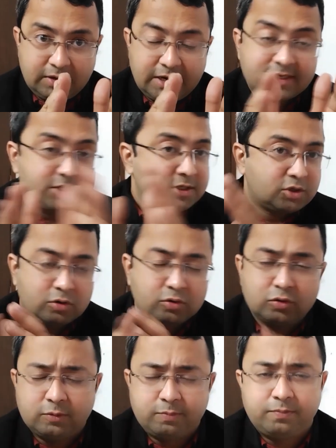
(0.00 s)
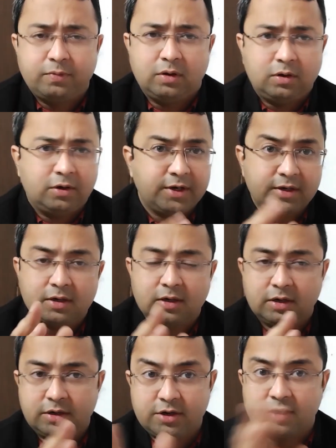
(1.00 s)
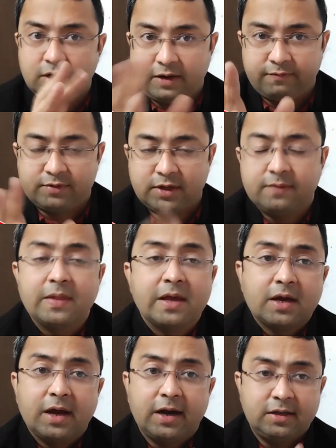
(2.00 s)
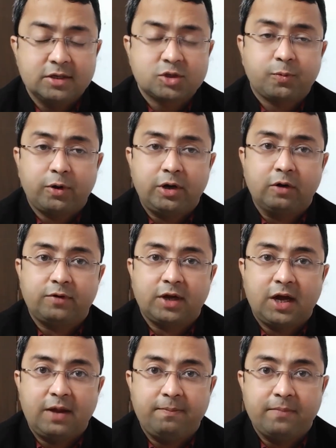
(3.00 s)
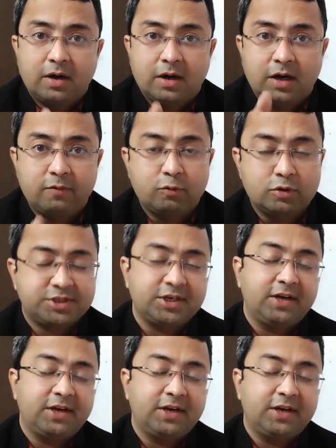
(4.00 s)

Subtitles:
let's talk to the real life thing. At this point of time, I would